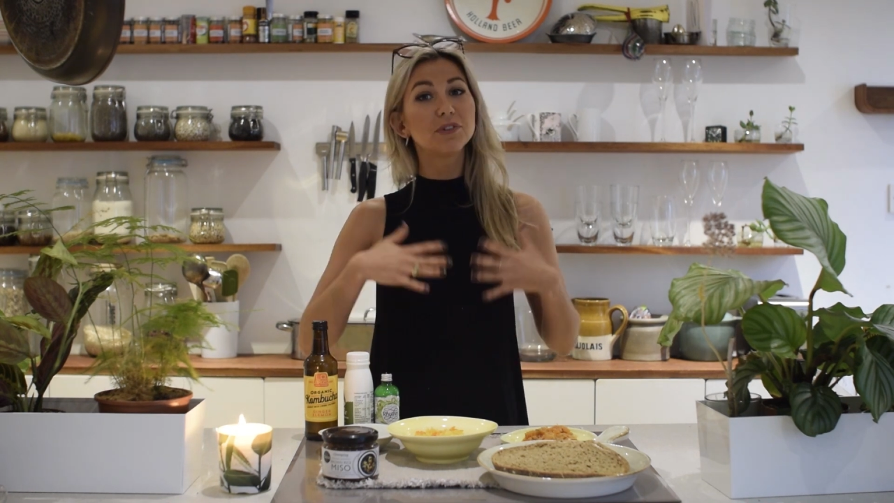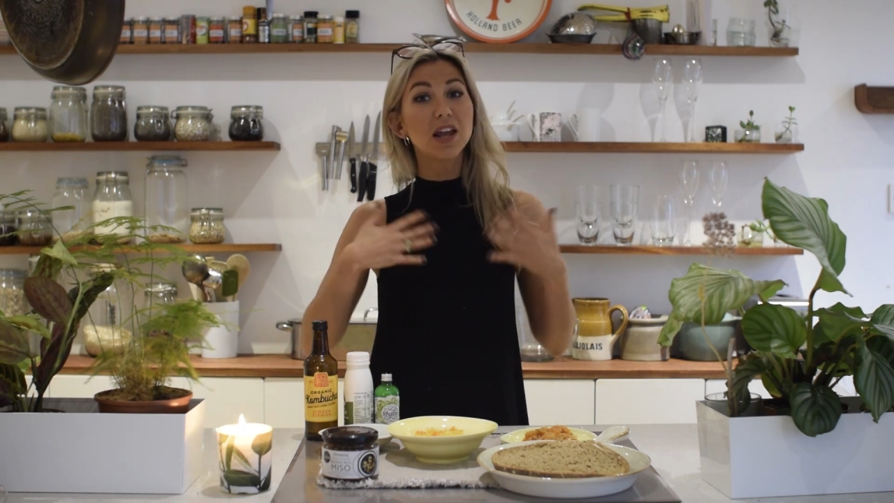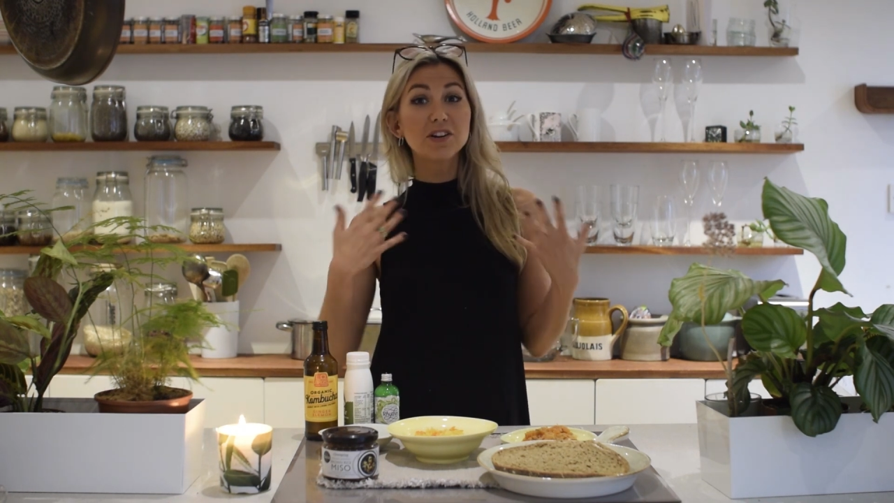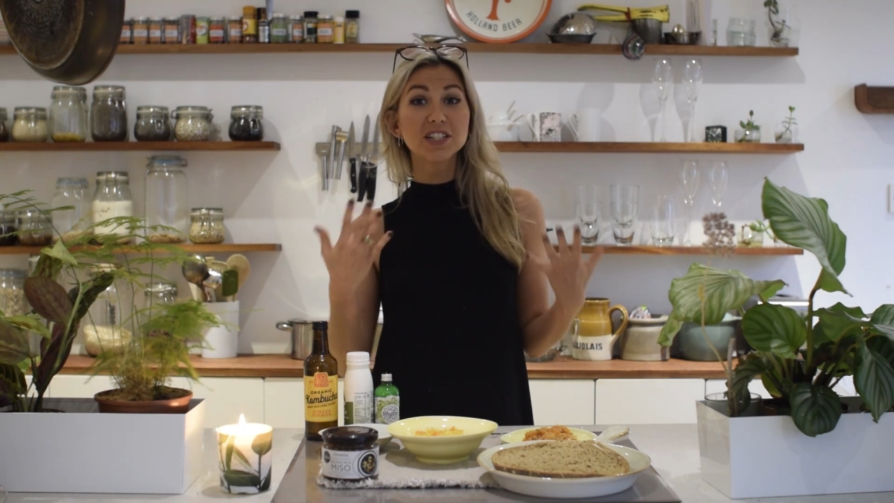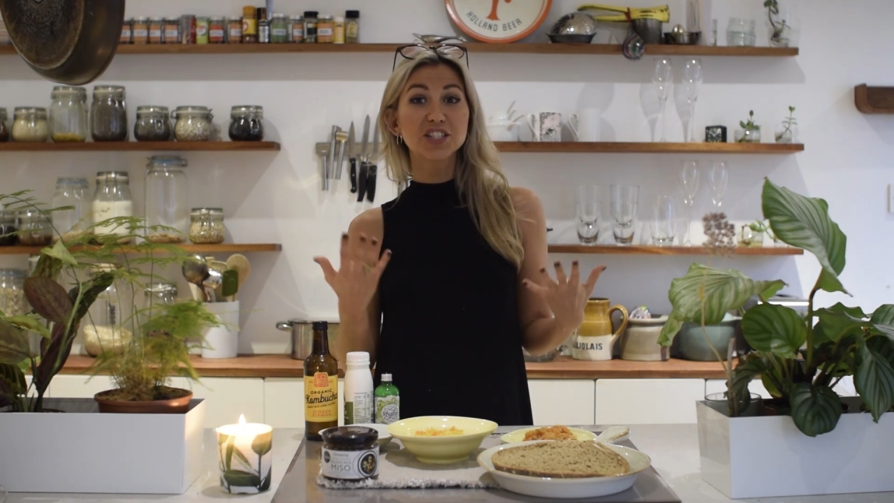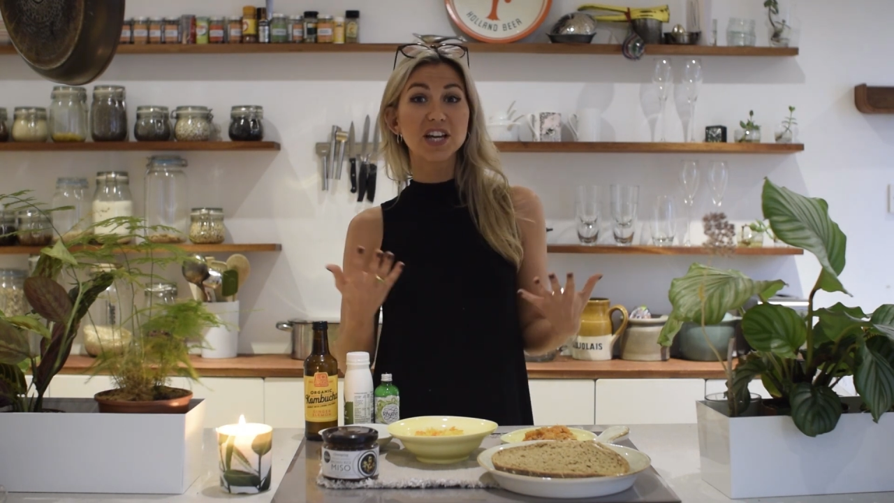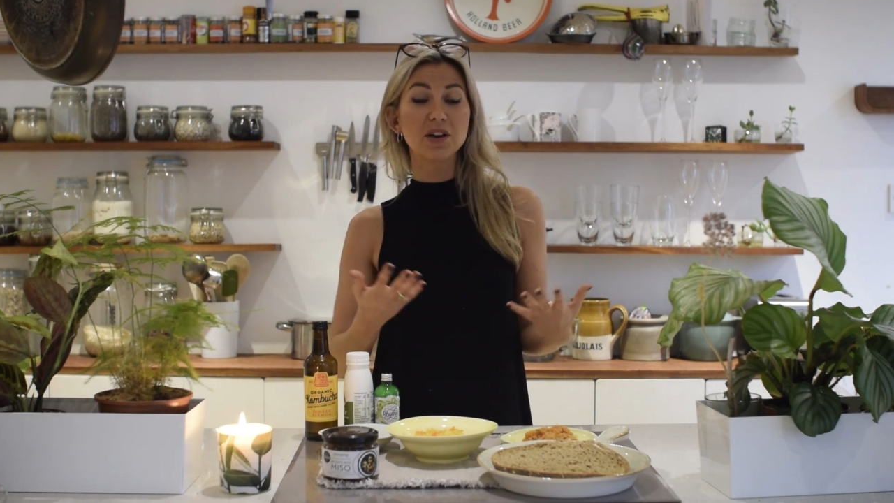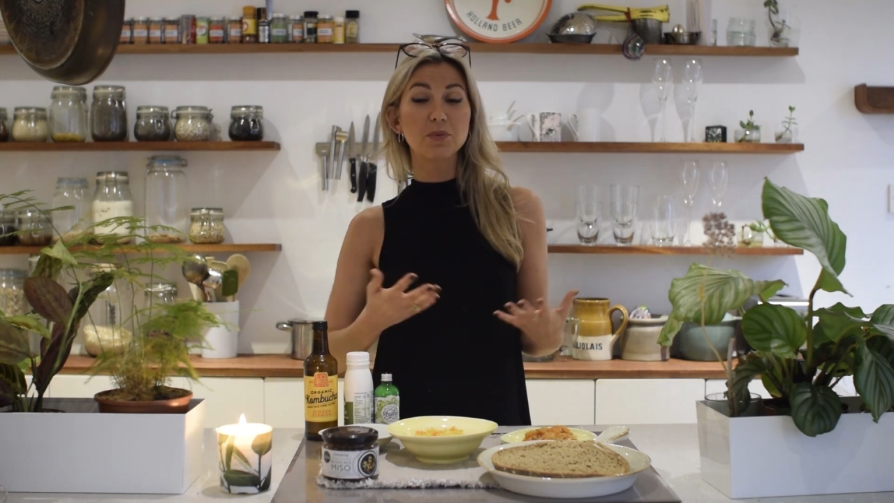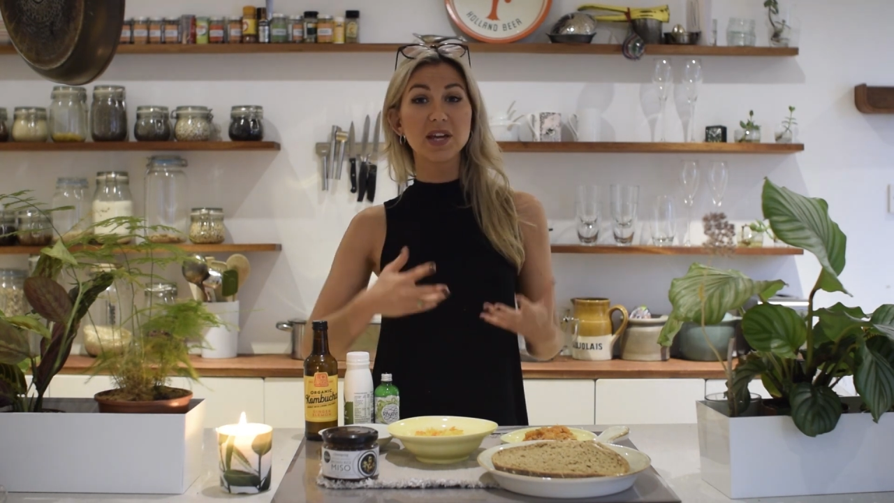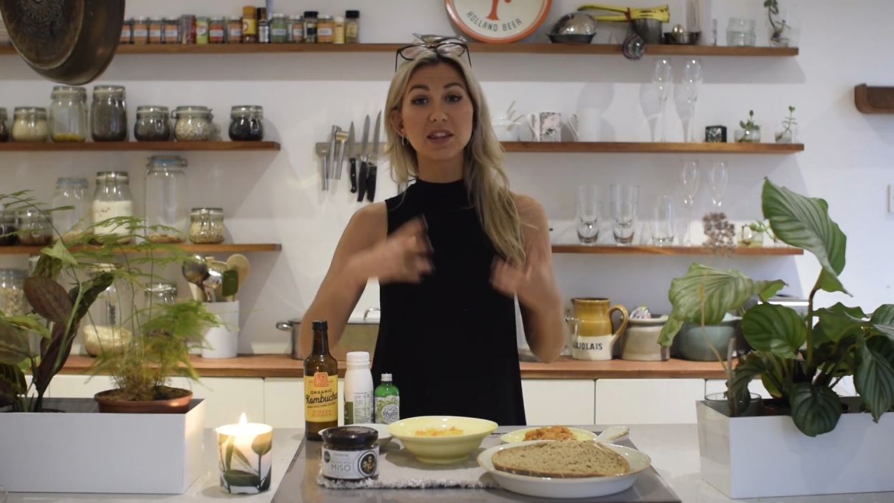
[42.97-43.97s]

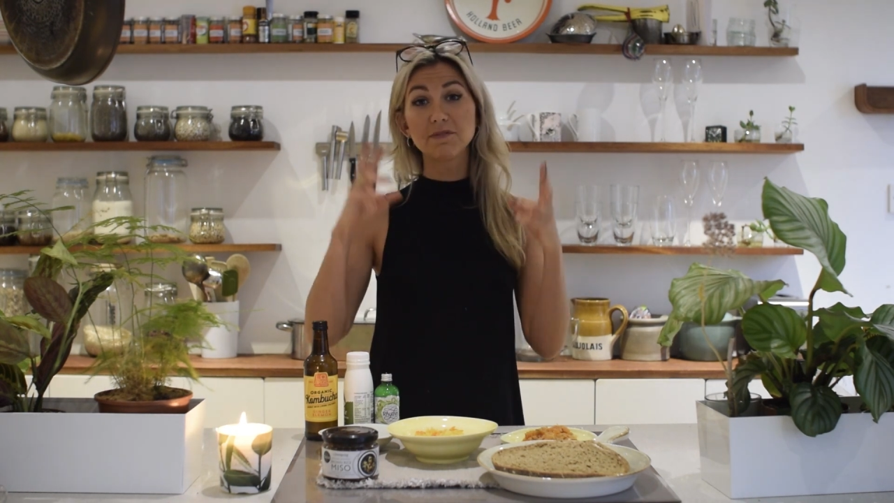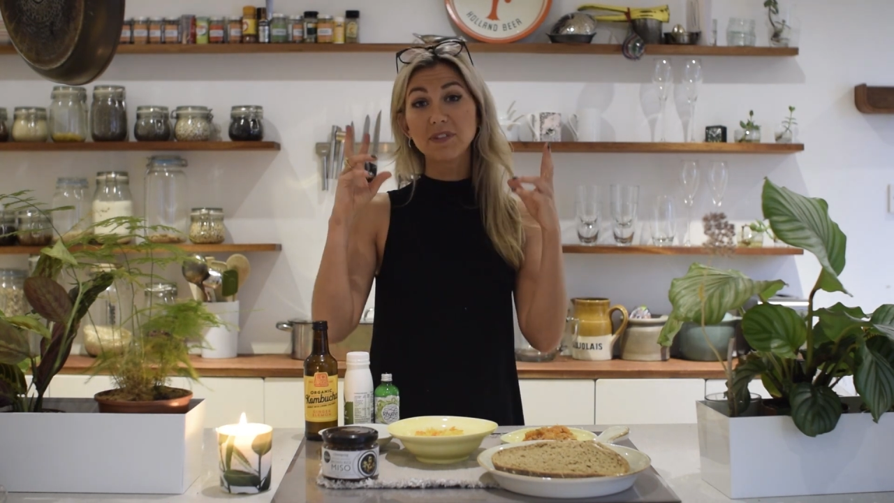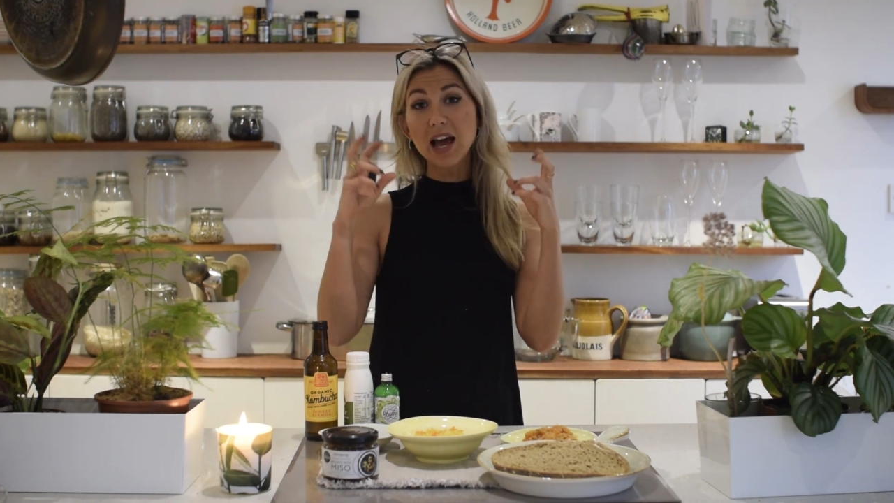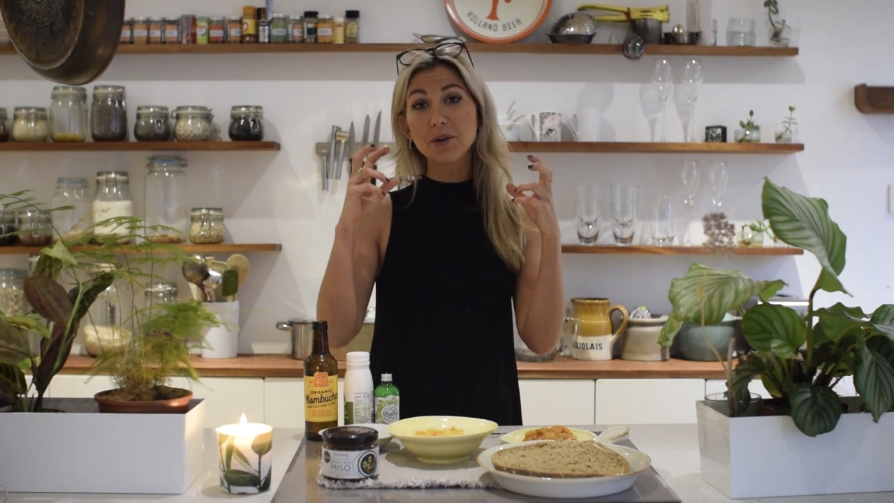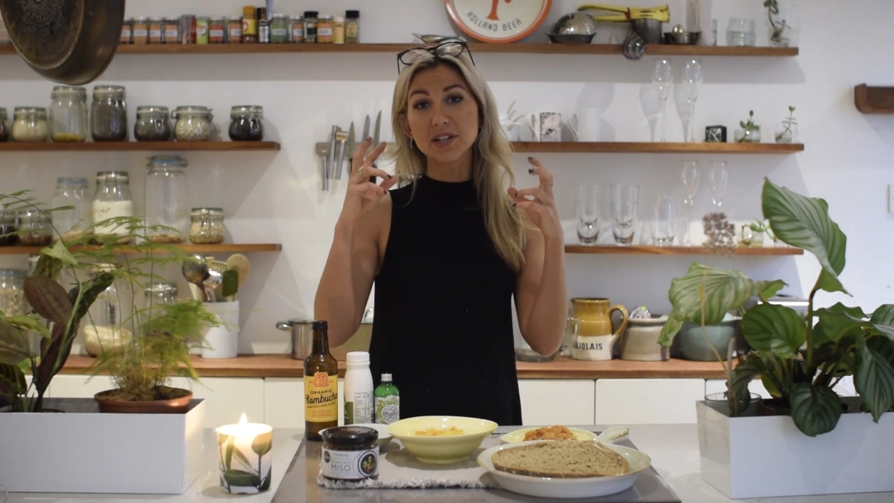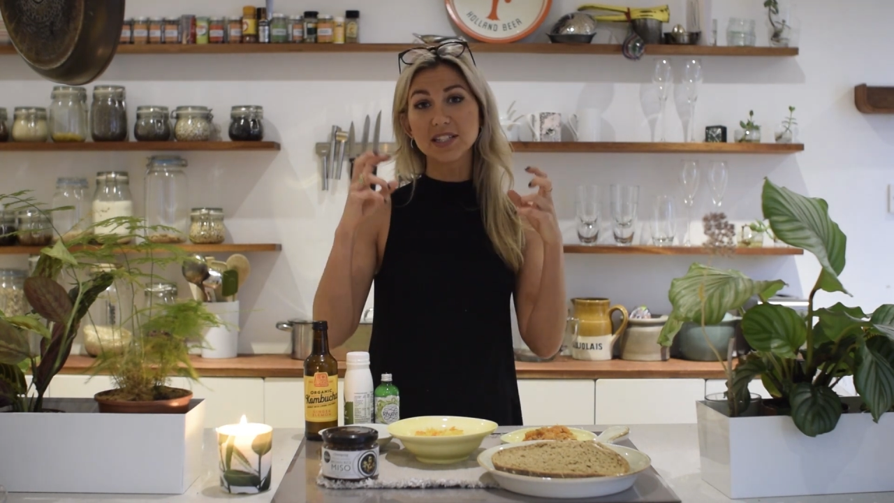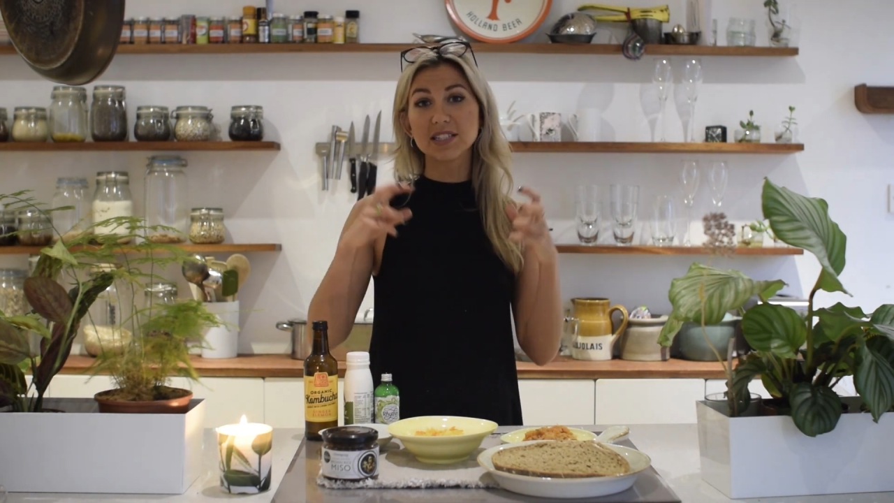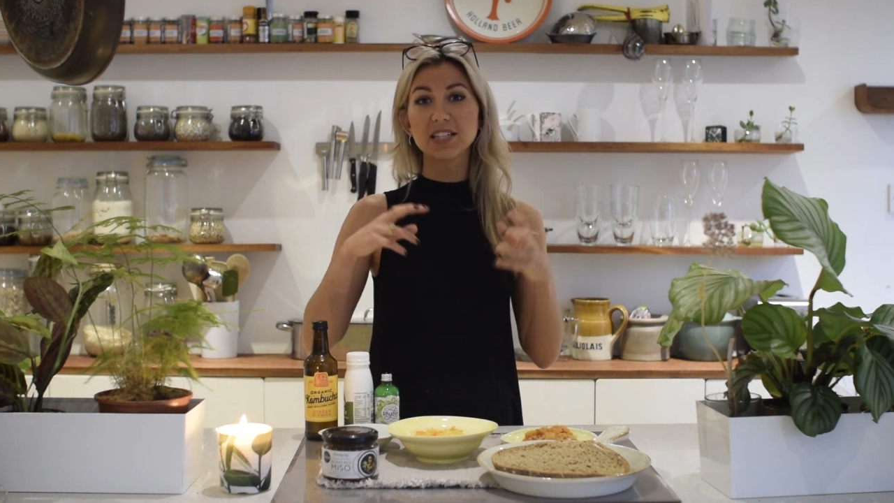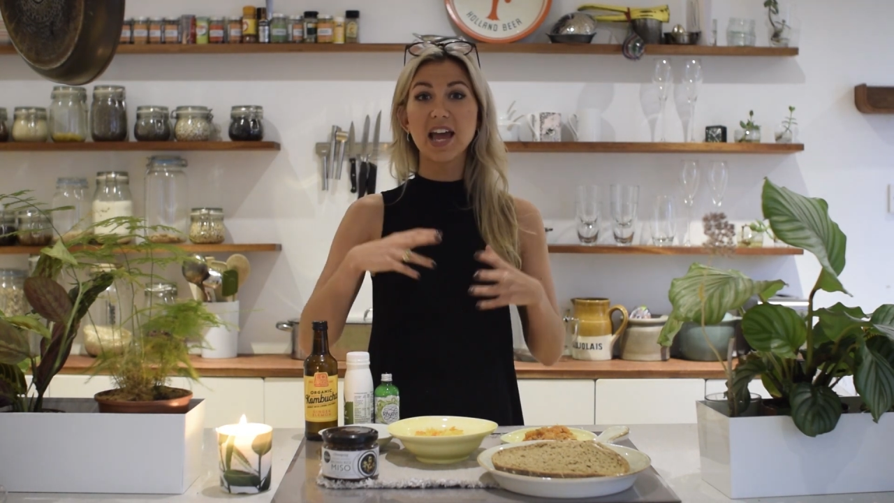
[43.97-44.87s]
flourishing with flowers,